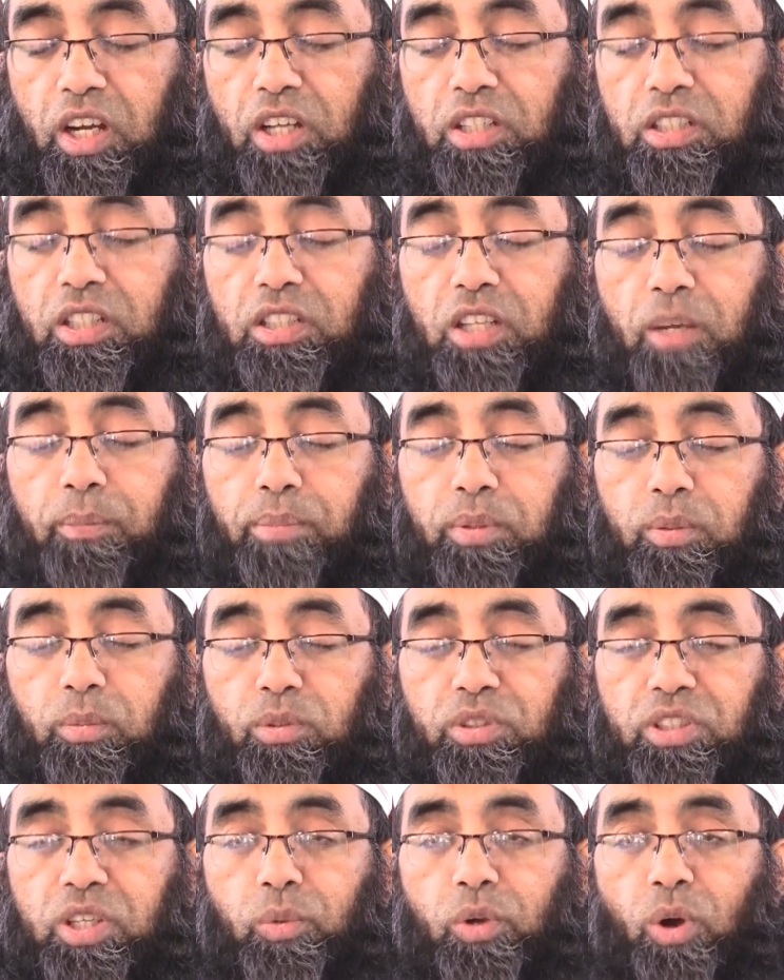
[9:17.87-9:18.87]
So some
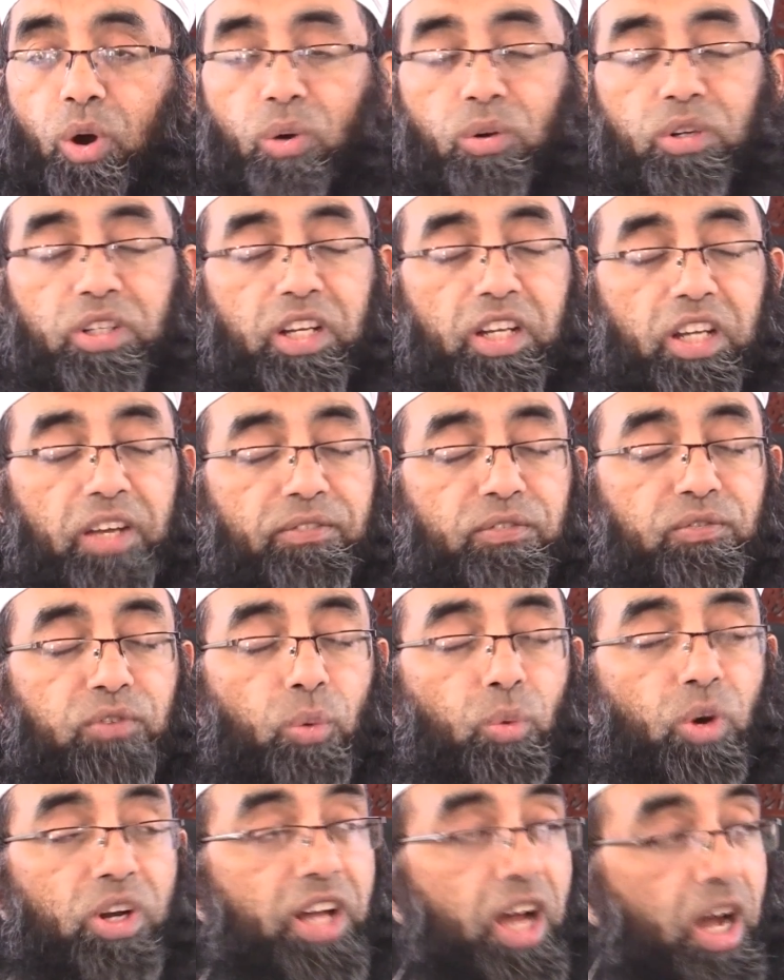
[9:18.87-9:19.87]
people say, we only lived
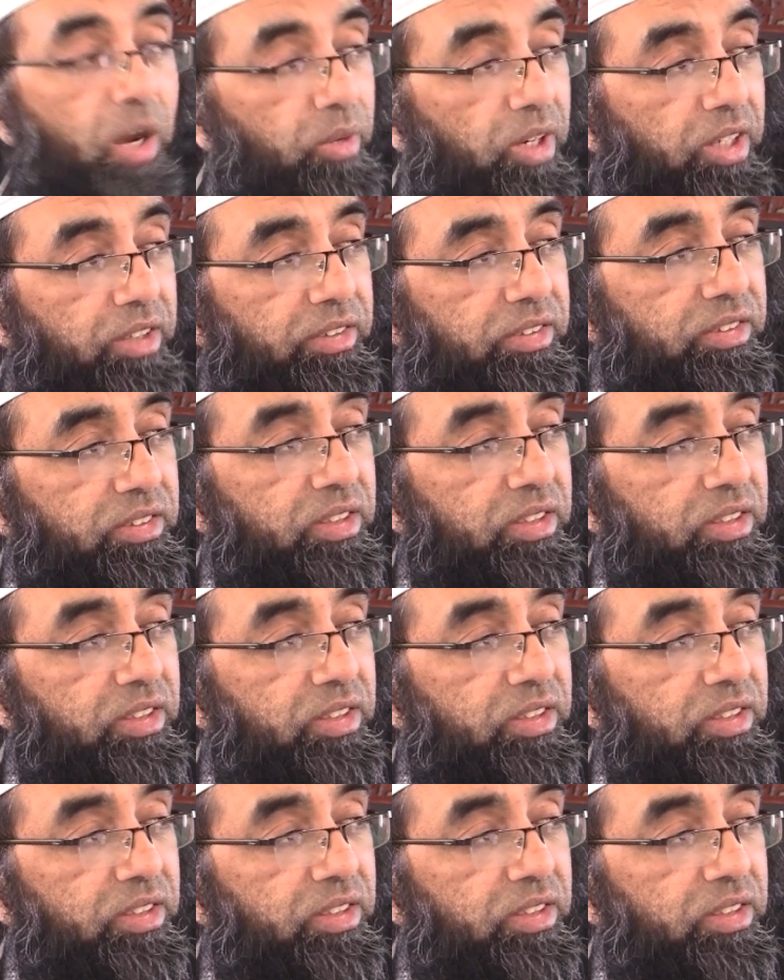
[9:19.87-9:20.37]
for 1 hour.